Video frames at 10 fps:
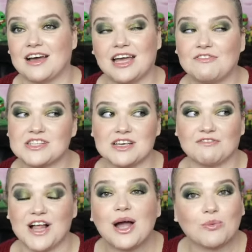if it's a
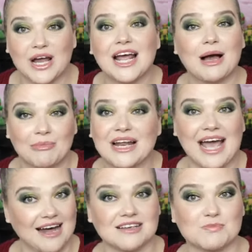flat rate, I'm going to
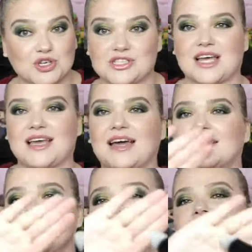add as much as I can.